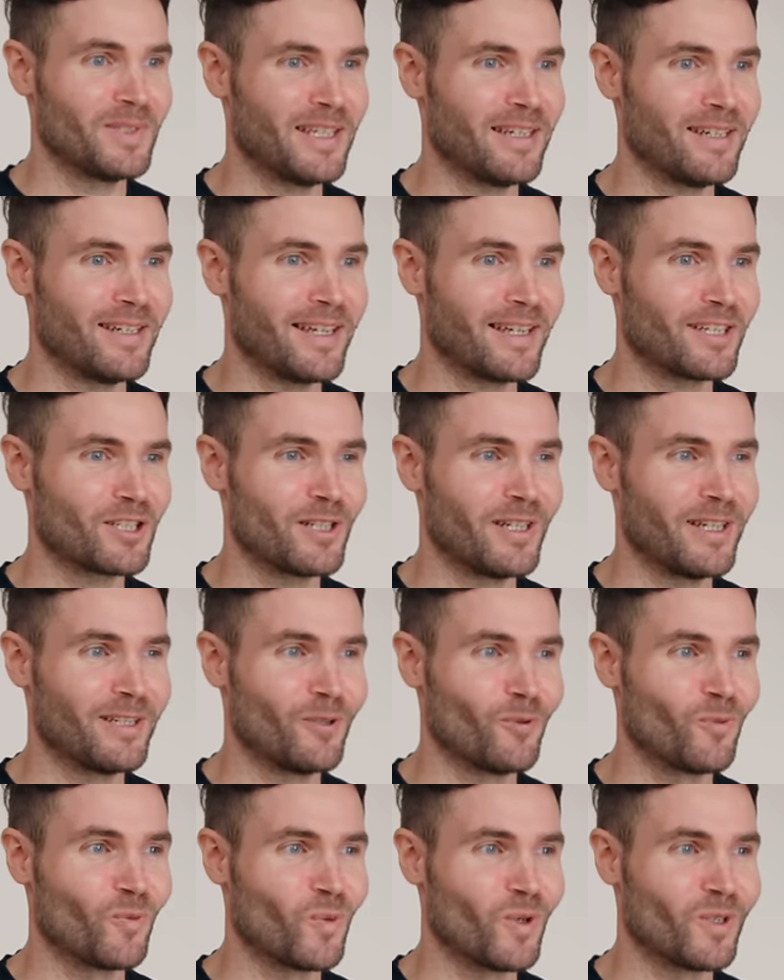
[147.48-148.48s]
yeah, actually I
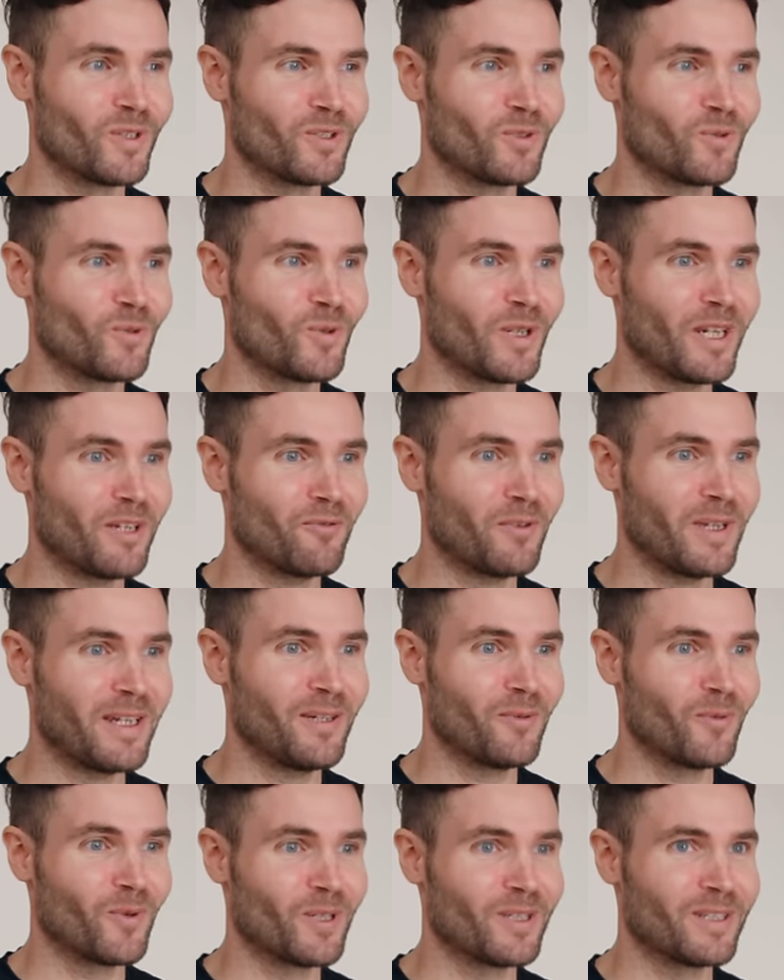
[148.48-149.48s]
don't want to have
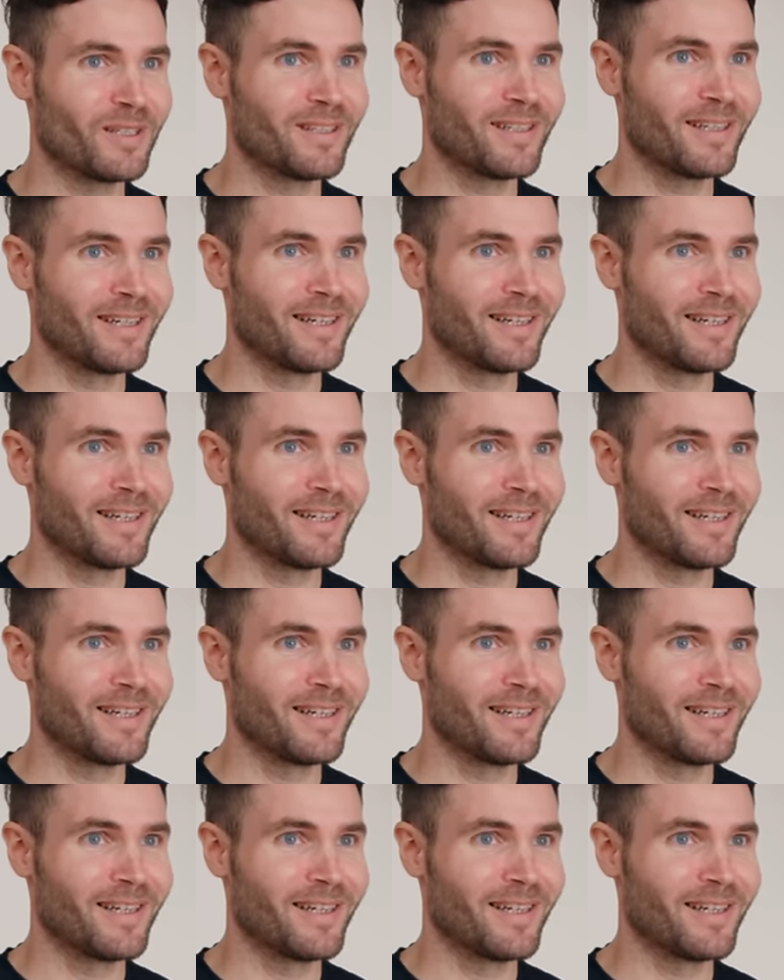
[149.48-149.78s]
anyone